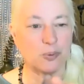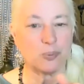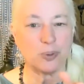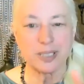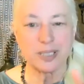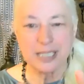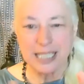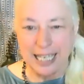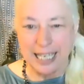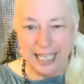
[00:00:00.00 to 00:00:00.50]

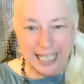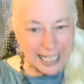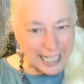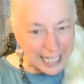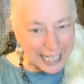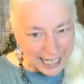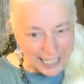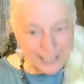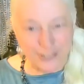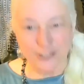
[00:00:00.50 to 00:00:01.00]
what's
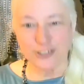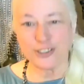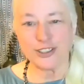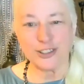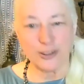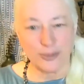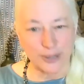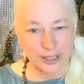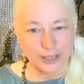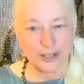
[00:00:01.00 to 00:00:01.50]

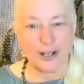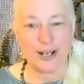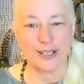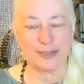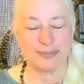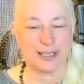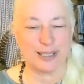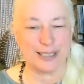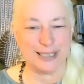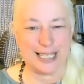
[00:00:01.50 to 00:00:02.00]
actually going
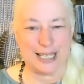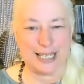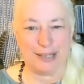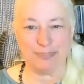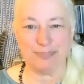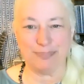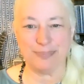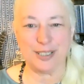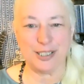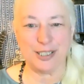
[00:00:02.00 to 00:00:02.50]
on with
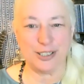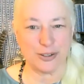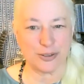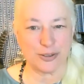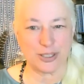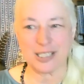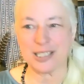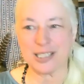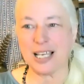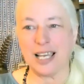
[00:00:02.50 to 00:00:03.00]
them,
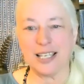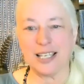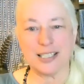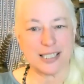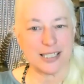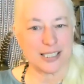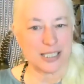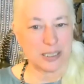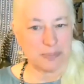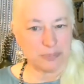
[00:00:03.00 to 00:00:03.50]
the signs
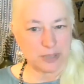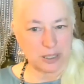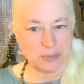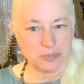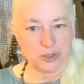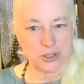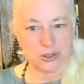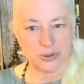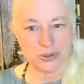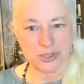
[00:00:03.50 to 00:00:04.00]
and
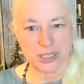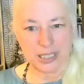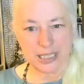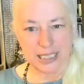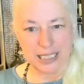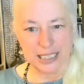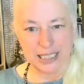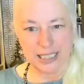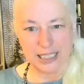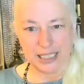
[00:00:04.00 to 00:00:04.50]
symptoms you
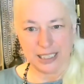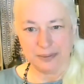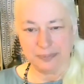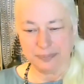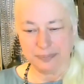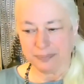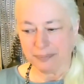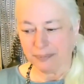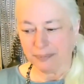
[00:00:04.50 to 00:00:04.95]
see,